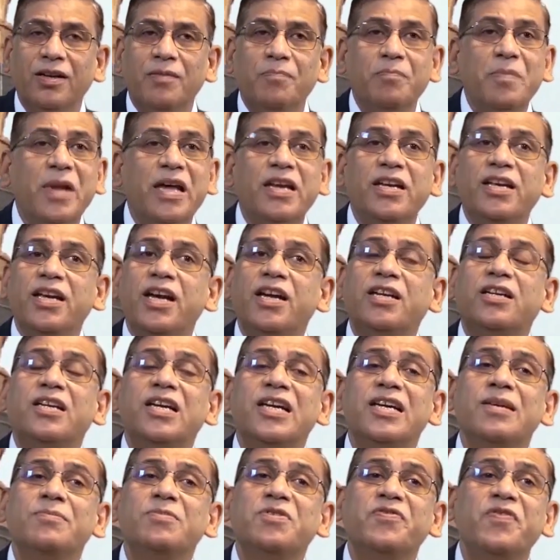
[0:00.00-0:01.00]
Many a
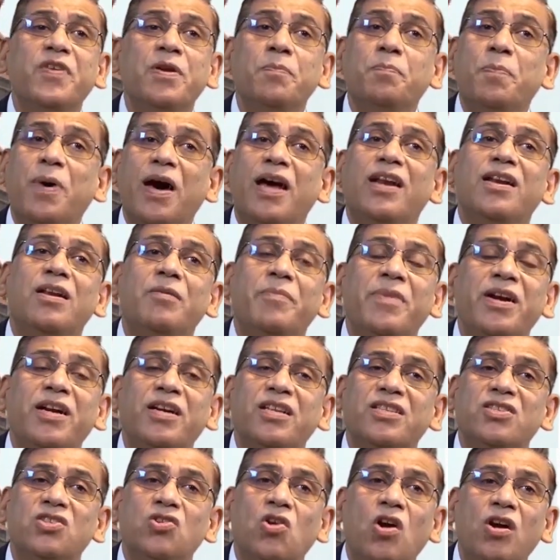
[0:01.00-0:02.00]
times when
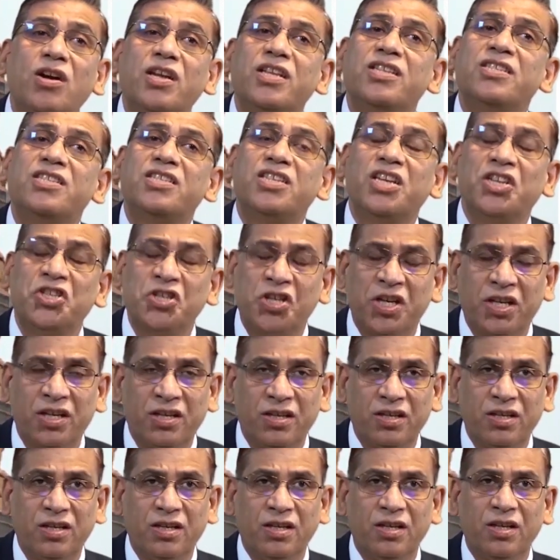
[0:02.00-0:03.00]
parliament is not in
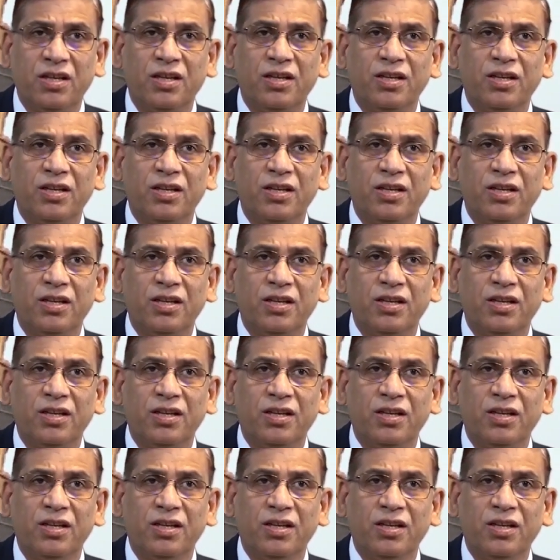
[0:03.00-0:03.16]
session,